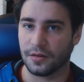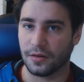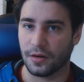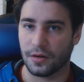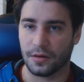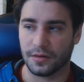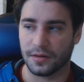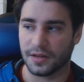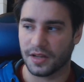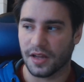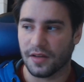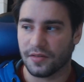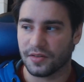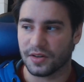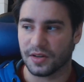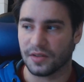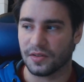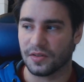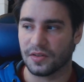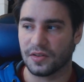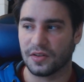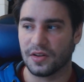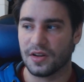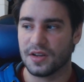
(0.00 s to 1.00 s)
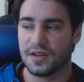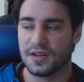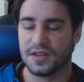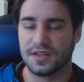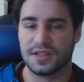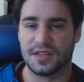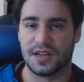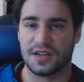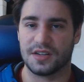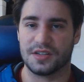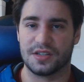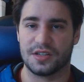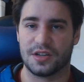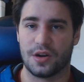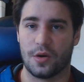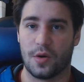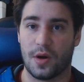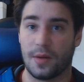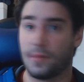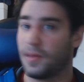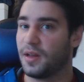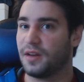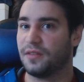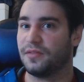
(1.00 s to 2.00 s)
All the evidence says so. I
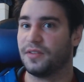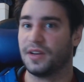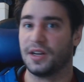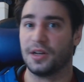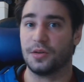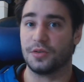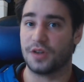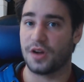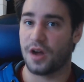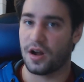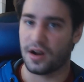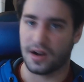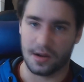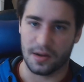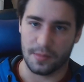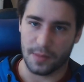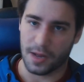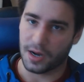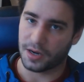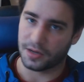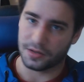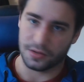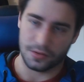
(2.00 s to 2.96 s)
made a video talking about it.